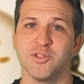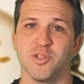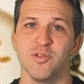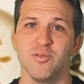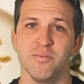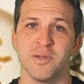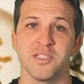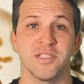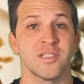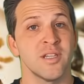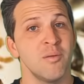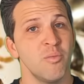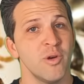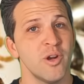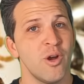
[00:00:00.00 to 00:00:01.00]
two, but
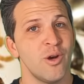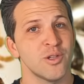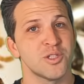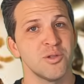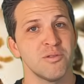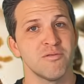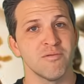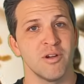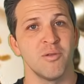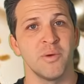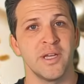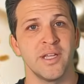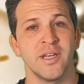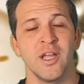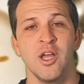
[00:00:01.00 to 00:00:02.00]
some would also throw
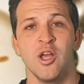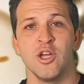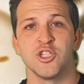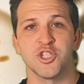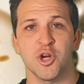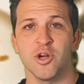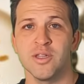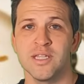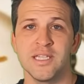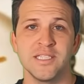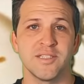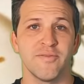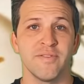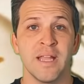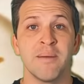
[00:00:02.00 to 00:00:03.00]
in
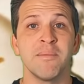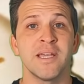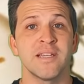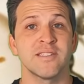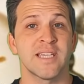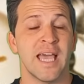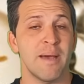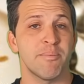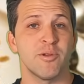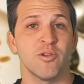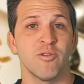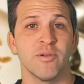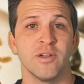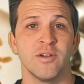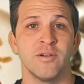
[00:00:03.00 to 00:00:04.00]
Charlie's, Fleming's, Capital
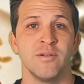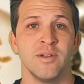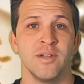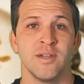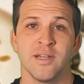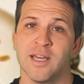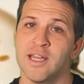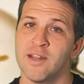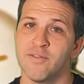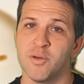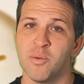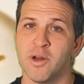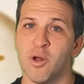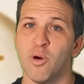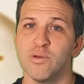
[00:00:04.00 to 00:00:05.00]
Grille, and if you
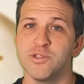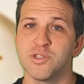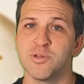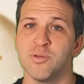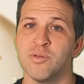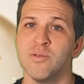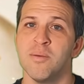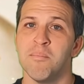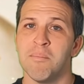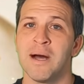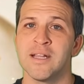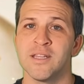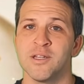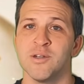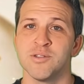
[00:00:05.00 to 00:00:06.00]
want old school,
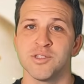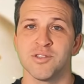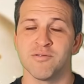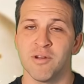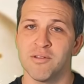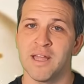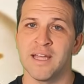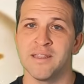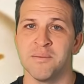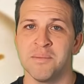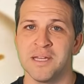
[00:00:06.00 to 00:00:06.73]
Malio's, throw that in the